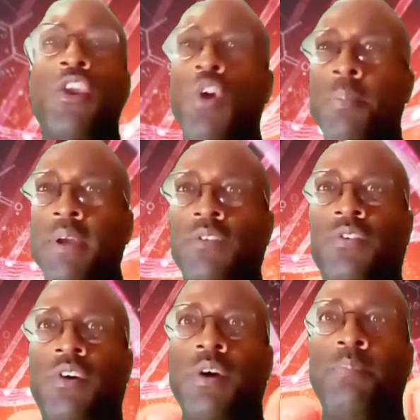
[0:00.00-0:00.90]
humans
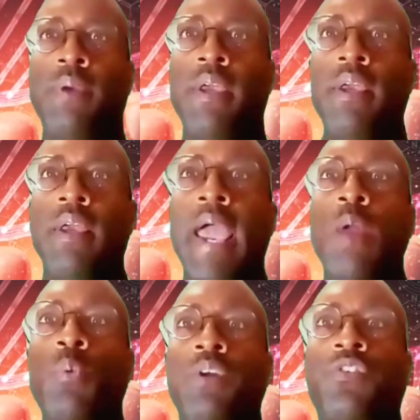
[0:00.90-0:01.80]
could be a
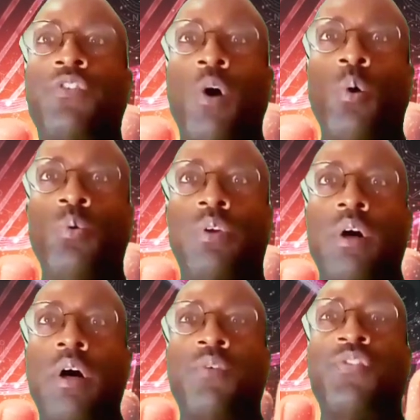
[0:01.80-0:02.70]
result of